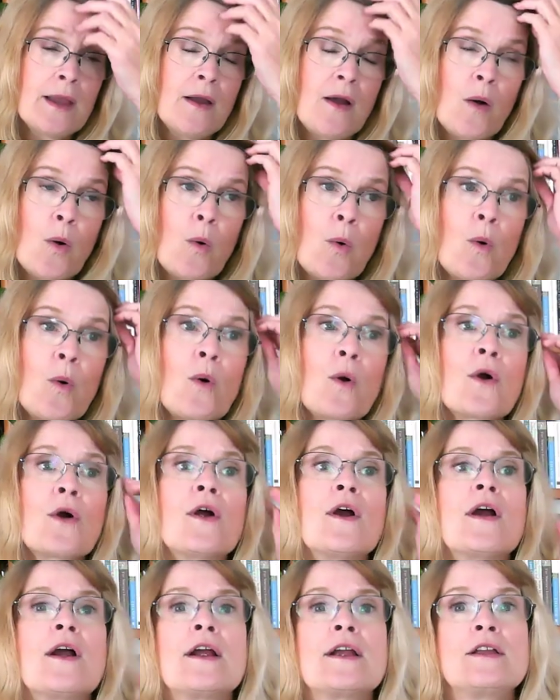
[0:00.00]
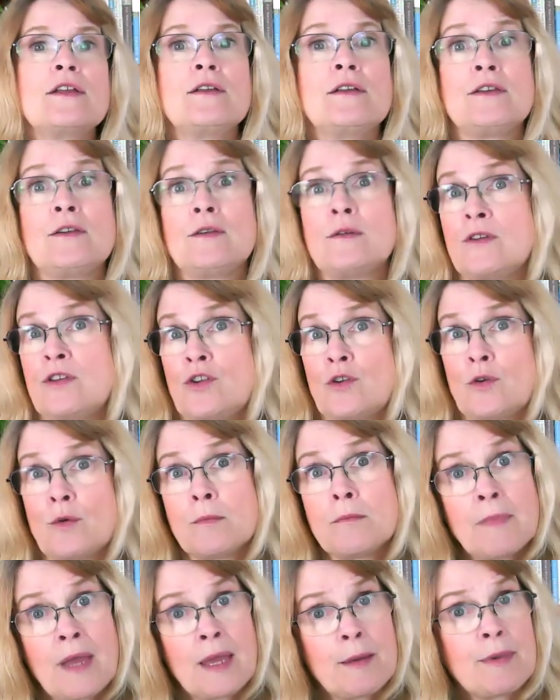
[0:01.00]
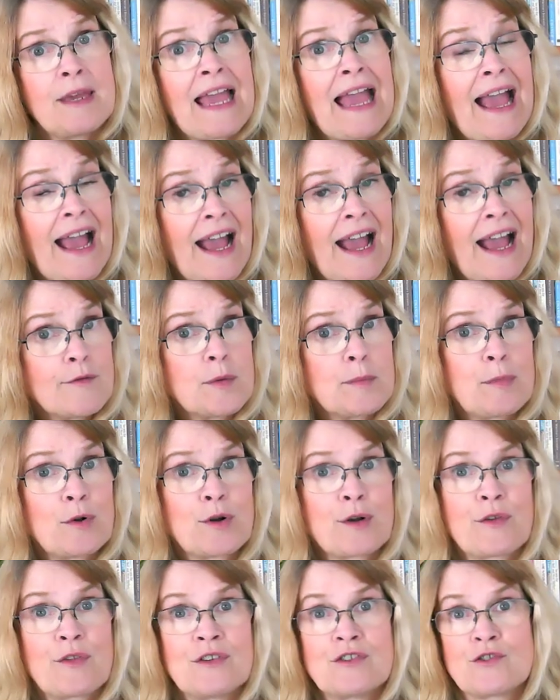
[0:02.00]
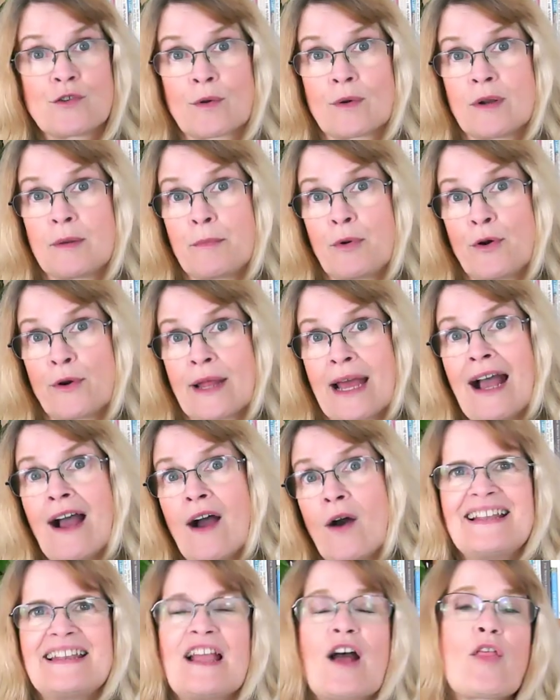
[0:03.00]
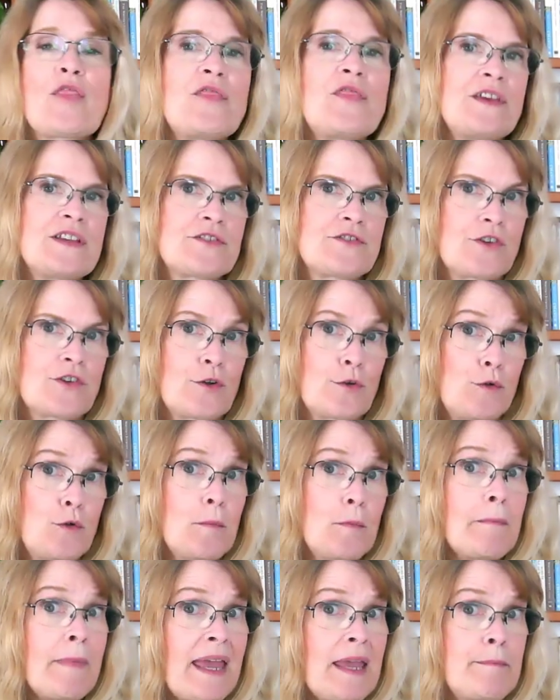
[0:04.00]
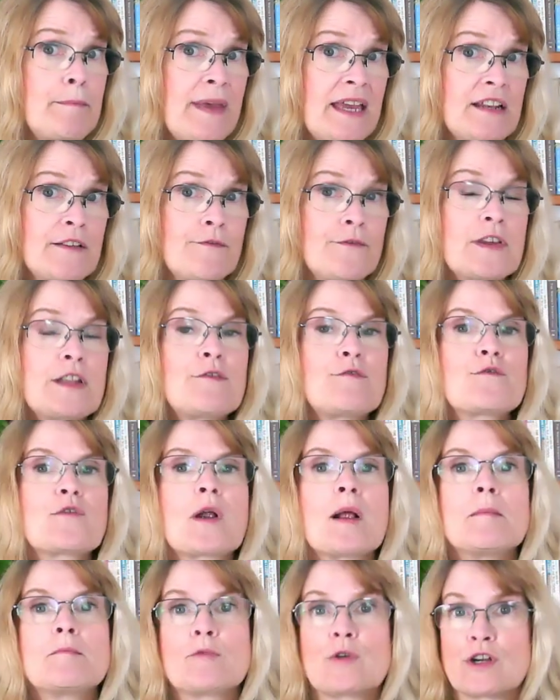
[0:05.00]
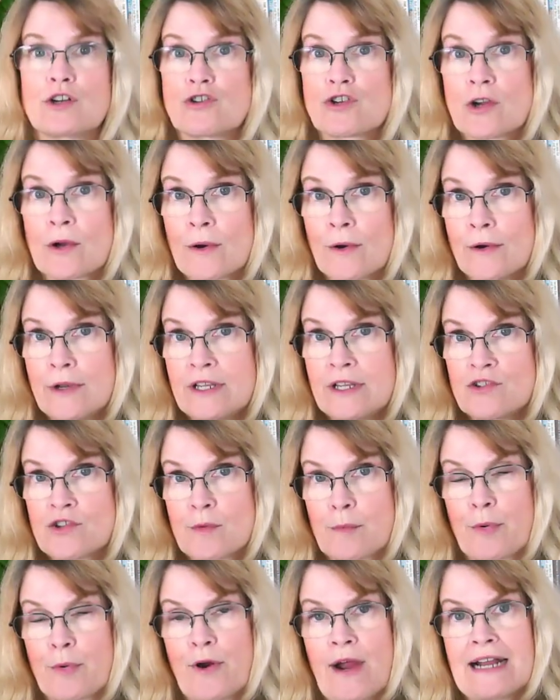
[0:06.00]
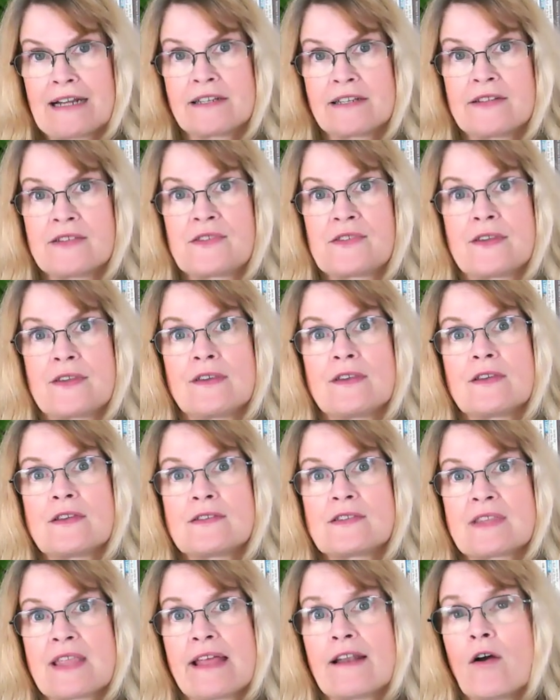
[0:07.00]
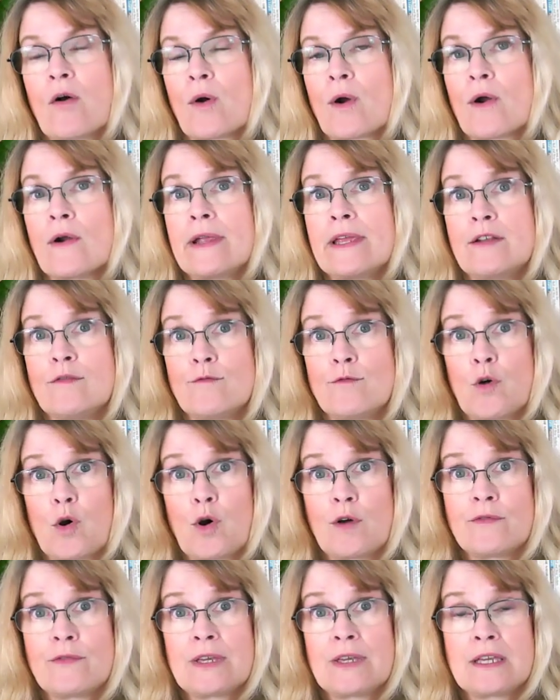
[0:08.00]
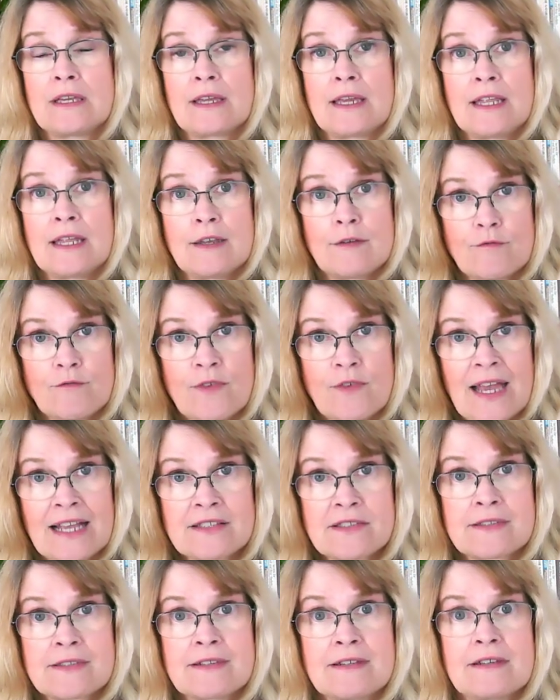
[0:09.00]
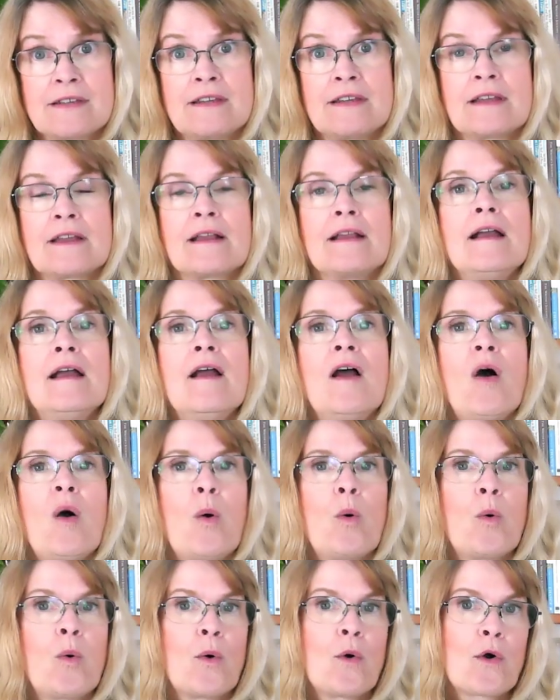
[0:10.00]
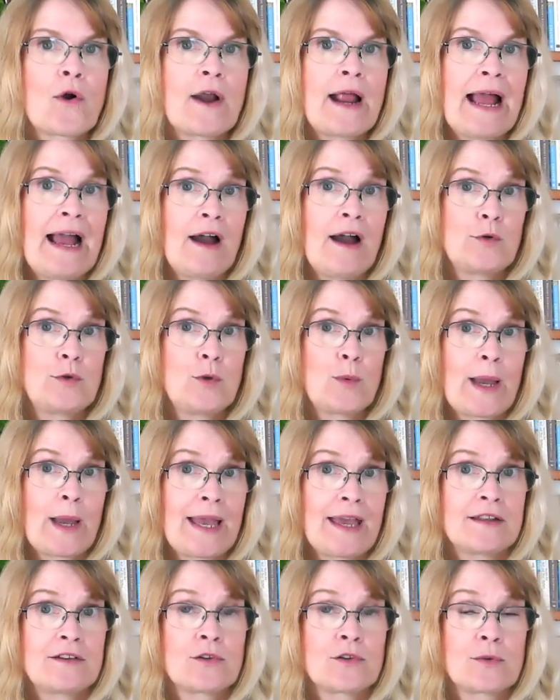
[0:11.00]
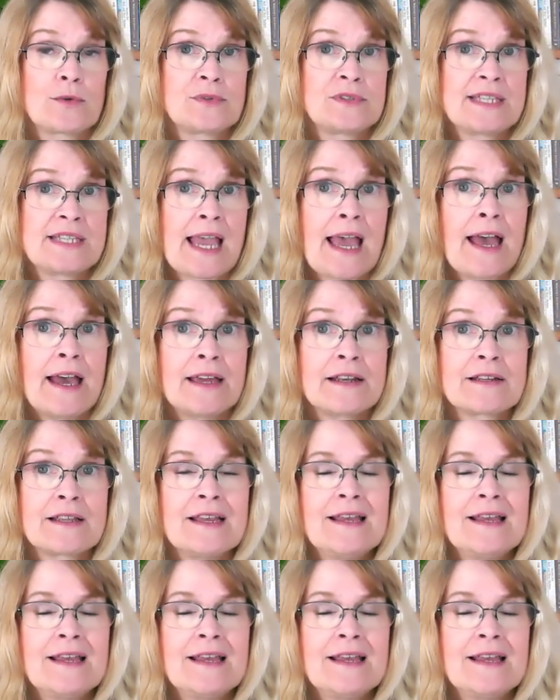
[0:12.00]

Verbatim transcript: or you maybe have a book that you're going to put out. Now, this year you may benefit from returning to practices that are involving investing or how you handle debt.